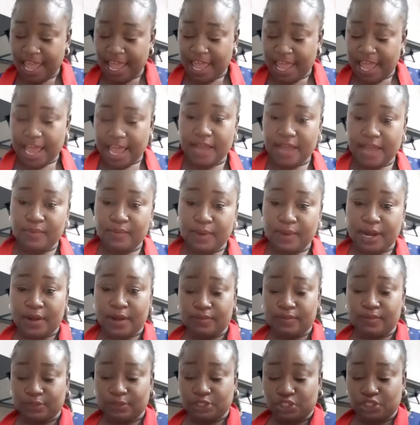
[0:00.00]
And what I
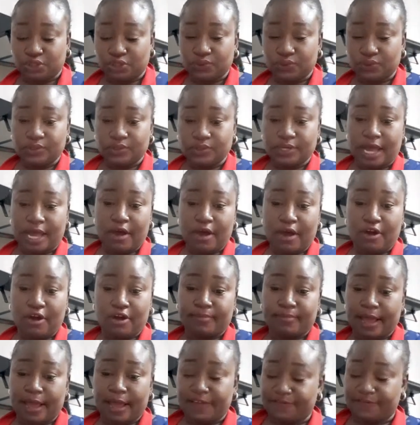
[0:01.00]
will do now on
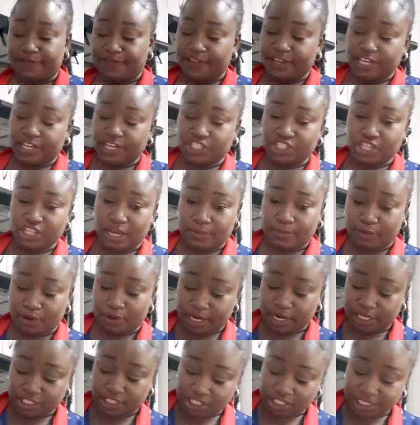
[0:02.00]
my fish, I'm
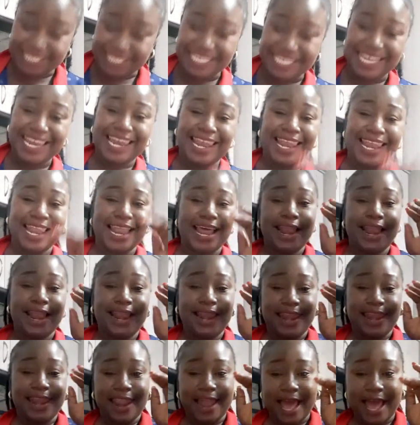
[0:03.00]
gonna just
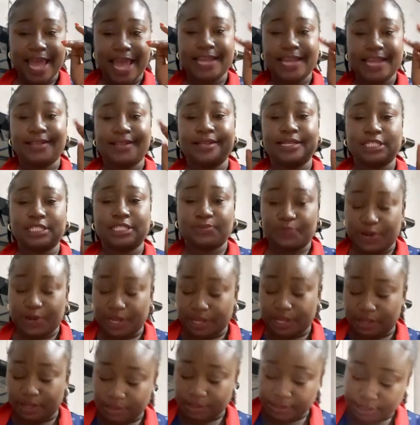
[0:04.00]
lightly
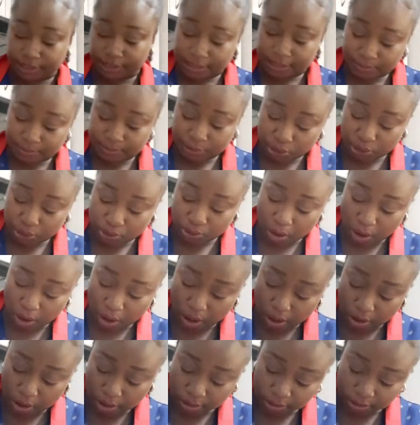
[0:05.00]
sprinkle some
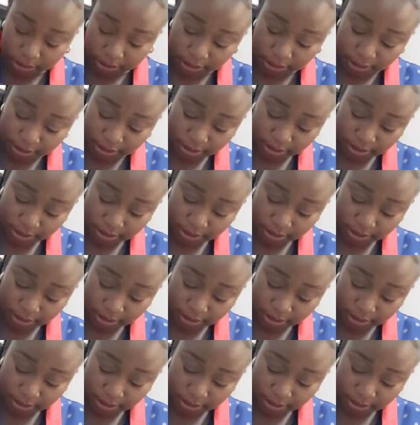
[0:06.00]
salt